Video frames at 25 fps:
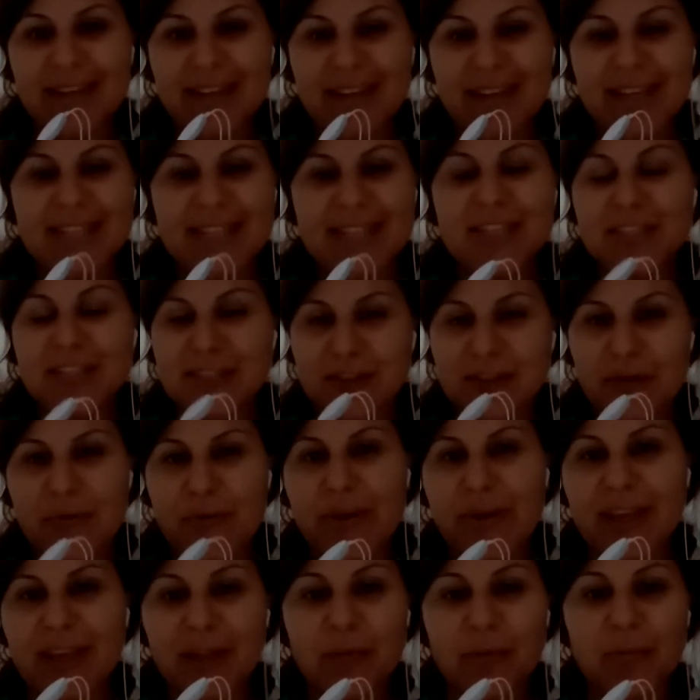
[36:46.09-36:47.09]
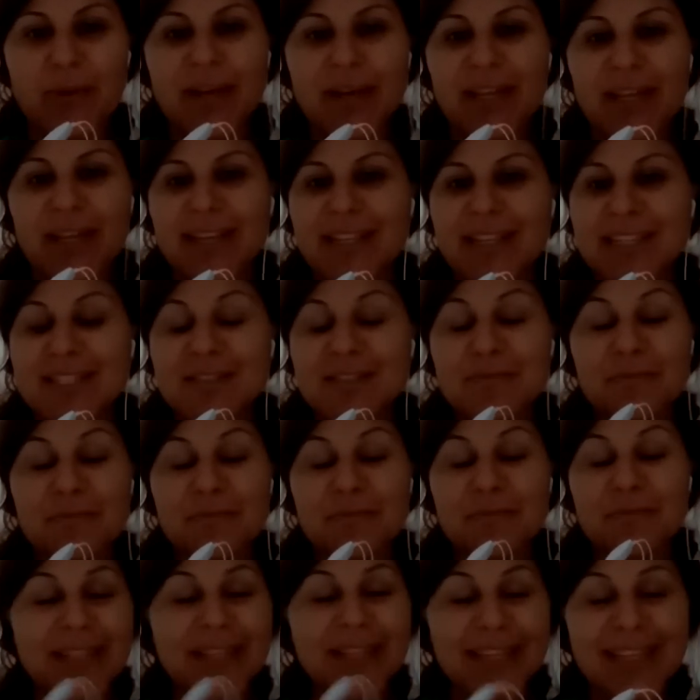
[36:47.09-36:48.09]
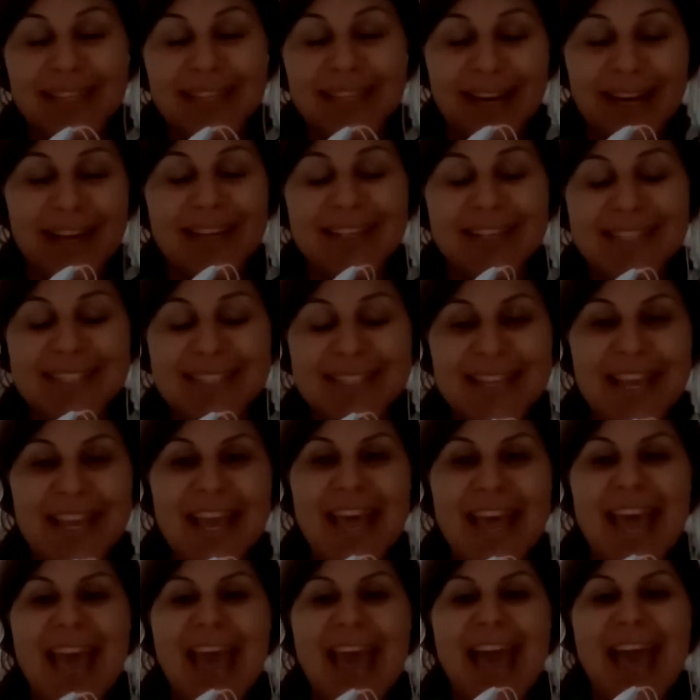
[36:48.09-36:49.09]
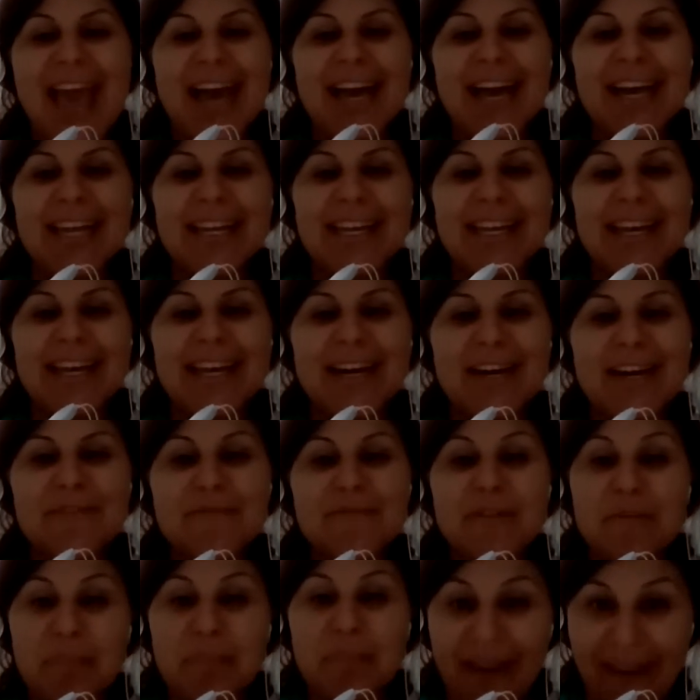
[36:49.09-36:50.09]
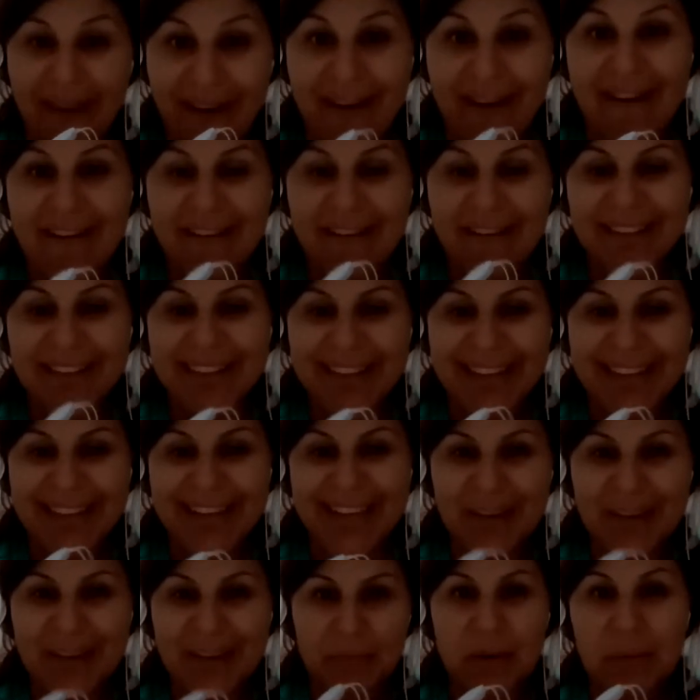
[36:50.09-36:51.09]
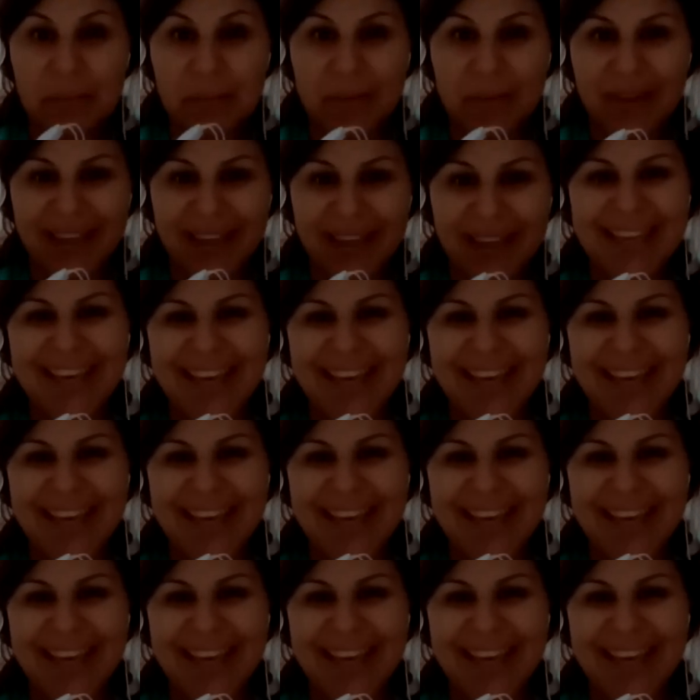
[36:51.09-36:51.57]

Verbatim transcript: It's mm-hmm. historical mm-hmm. one. It's really nice, and I feel my heart like bombing.